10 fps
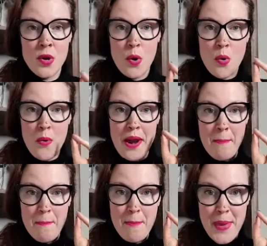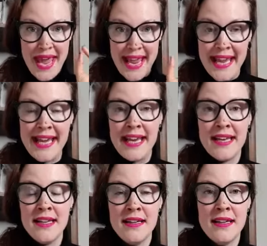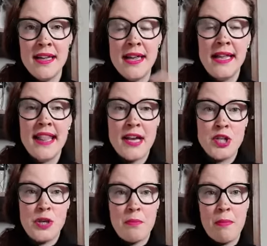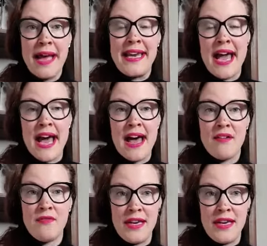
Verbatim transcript: or pain that you might have